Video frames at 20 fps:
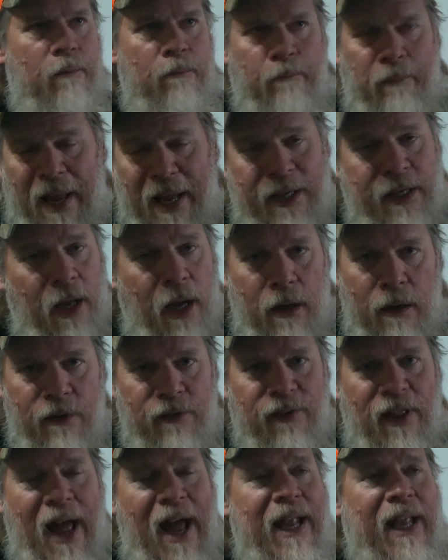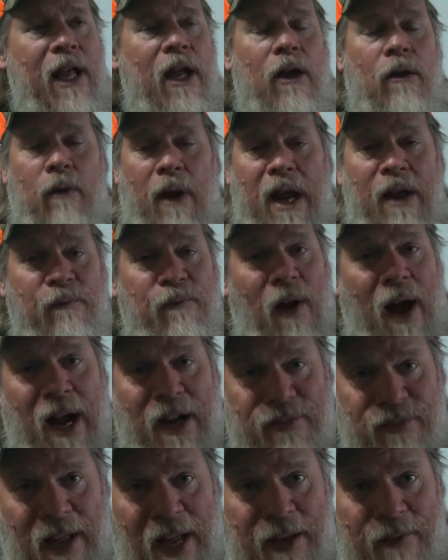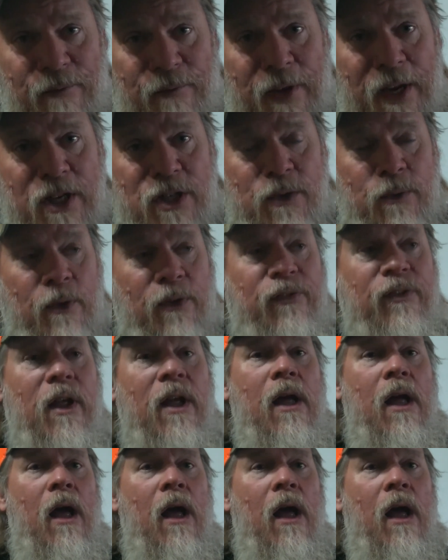Big coons like it. Gray fox like visuals.